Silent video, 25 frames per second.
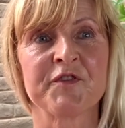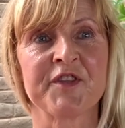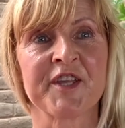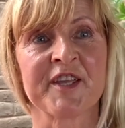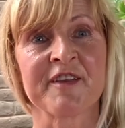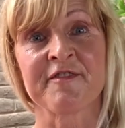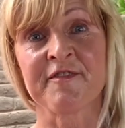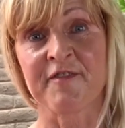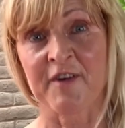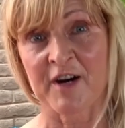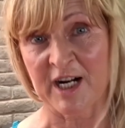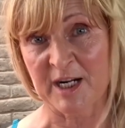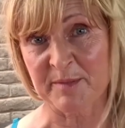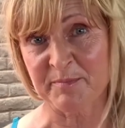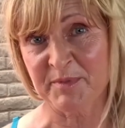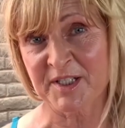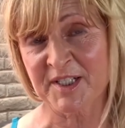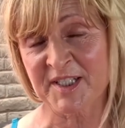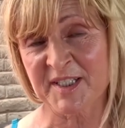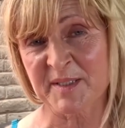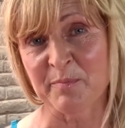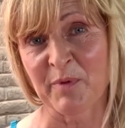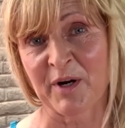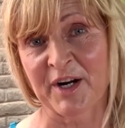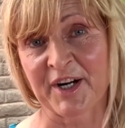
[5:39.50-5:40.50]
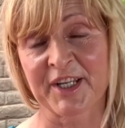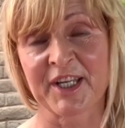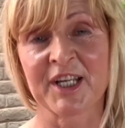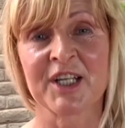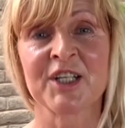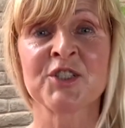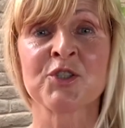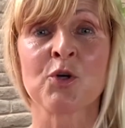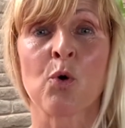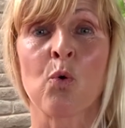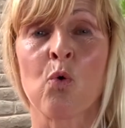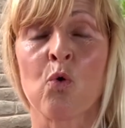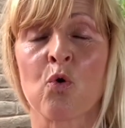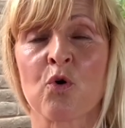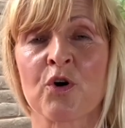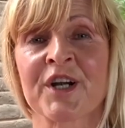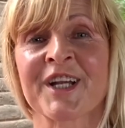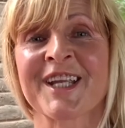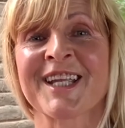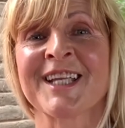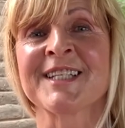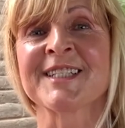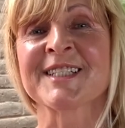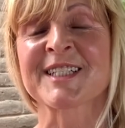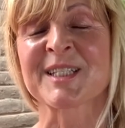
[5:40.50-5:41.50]
the farmers market or
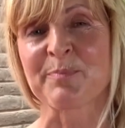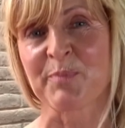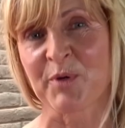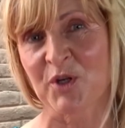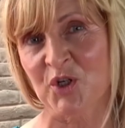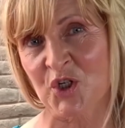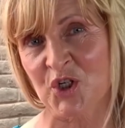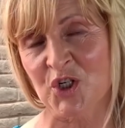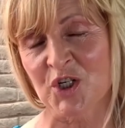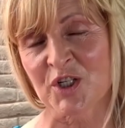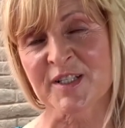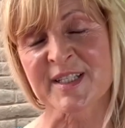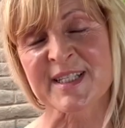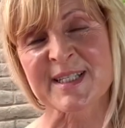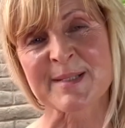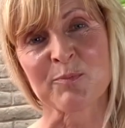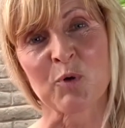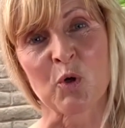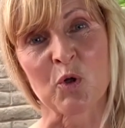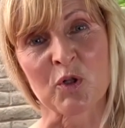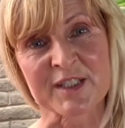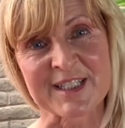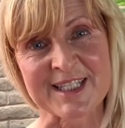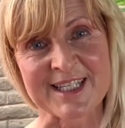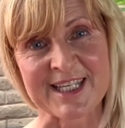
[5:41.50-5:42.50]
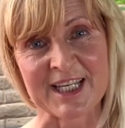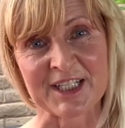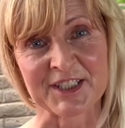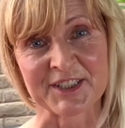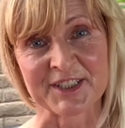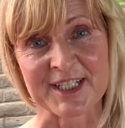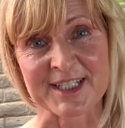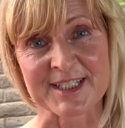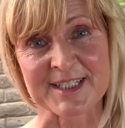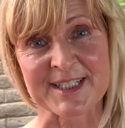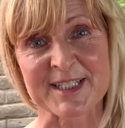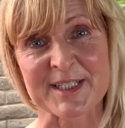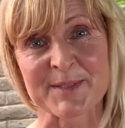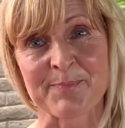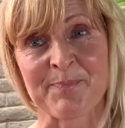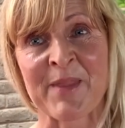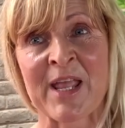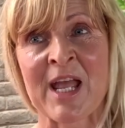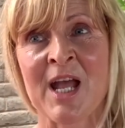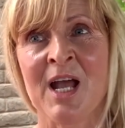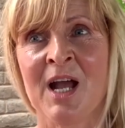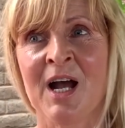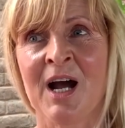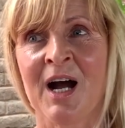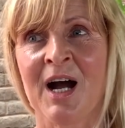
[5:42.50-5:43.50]
in special small tiendas.
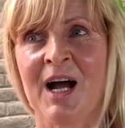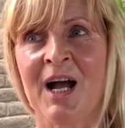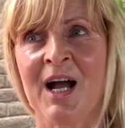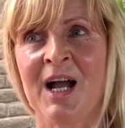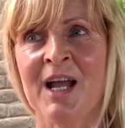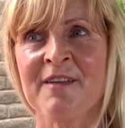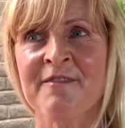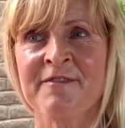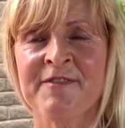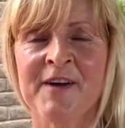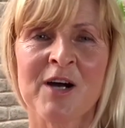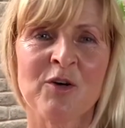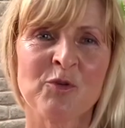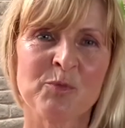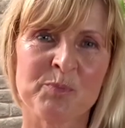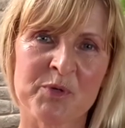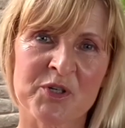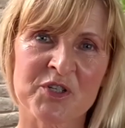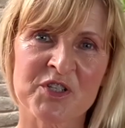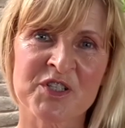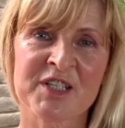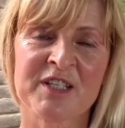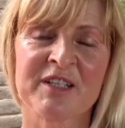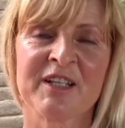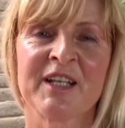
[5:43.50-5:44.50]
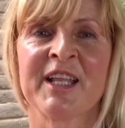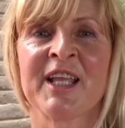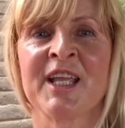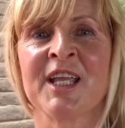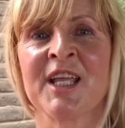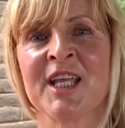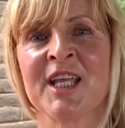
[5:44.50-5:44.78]
I found personally